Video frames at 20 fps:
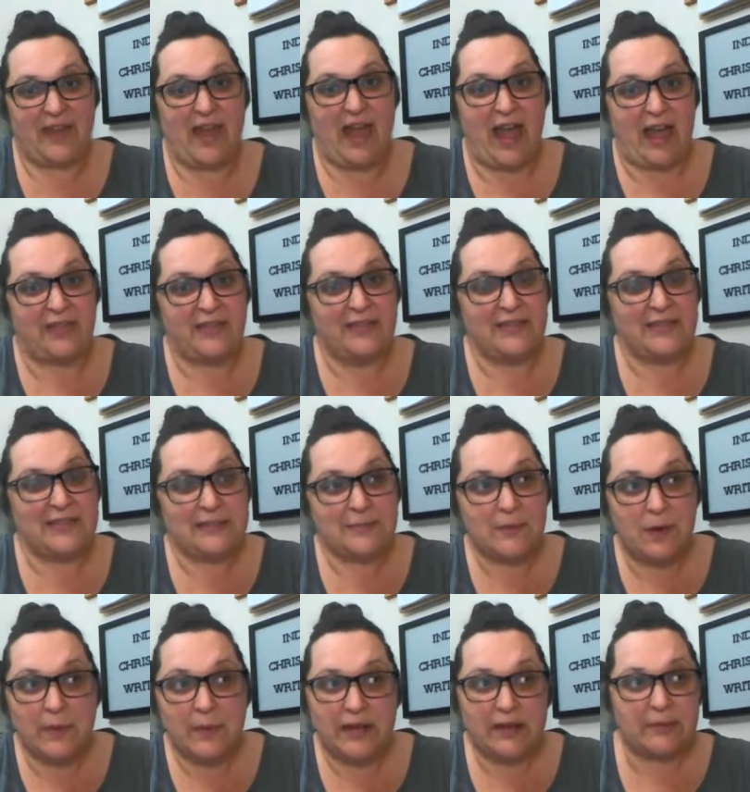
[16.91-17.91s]
At this
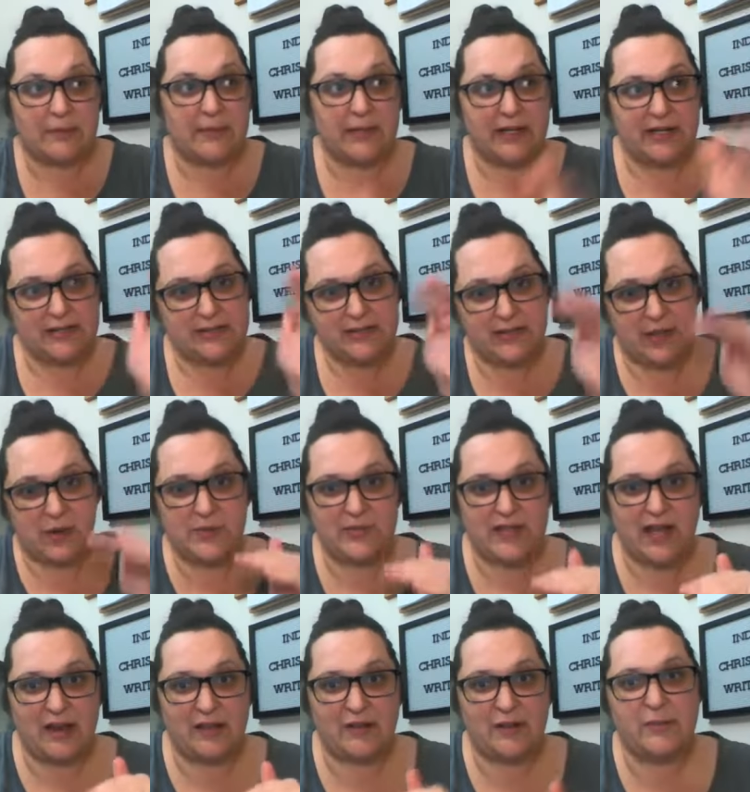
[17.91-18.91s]
moment, I'm going to tone
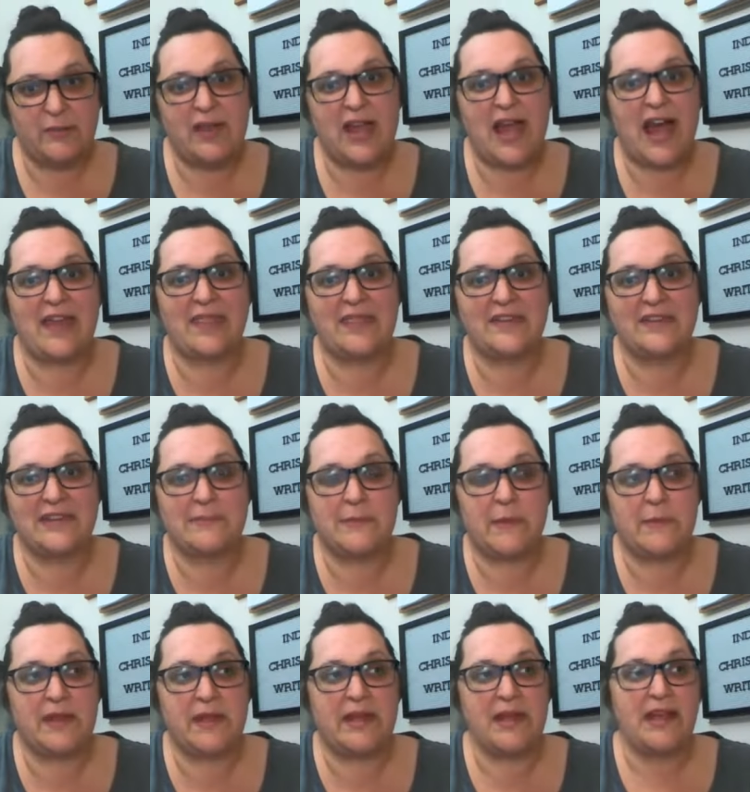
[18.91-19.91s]
down a little bit. At this
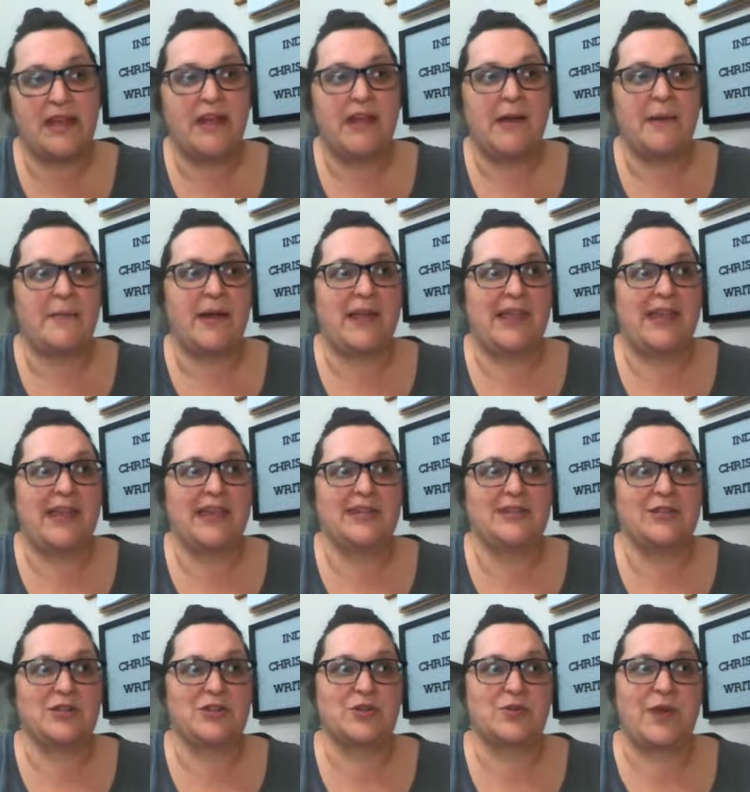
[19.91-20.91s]
moment, my
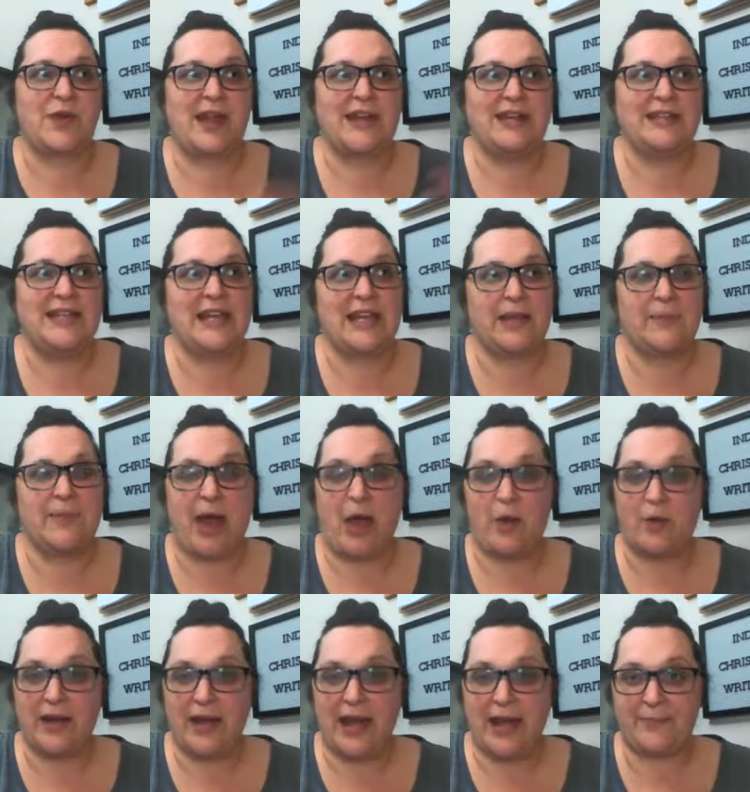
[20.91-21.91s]
kids are trying to take a
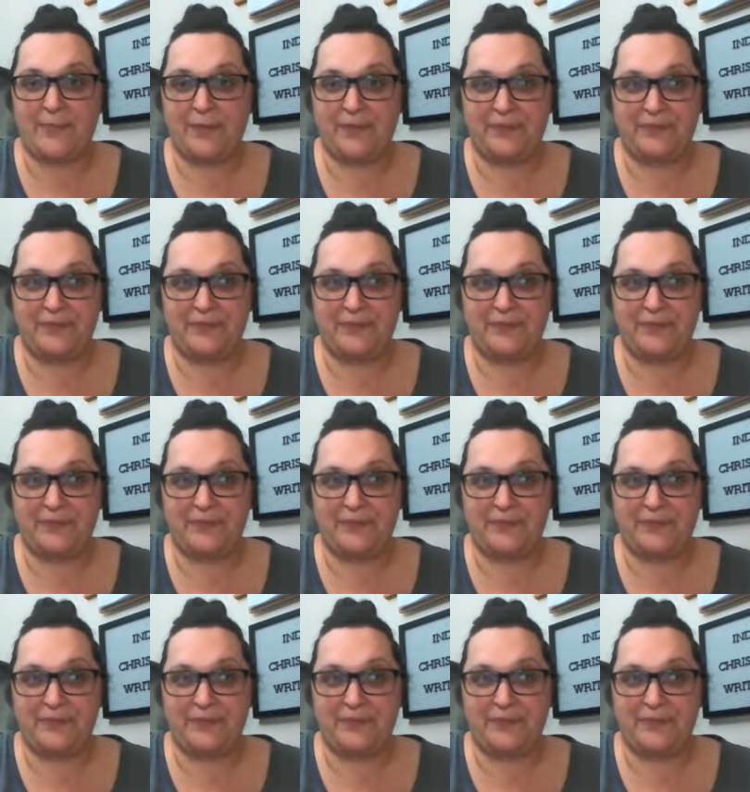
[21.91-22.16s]
power nap.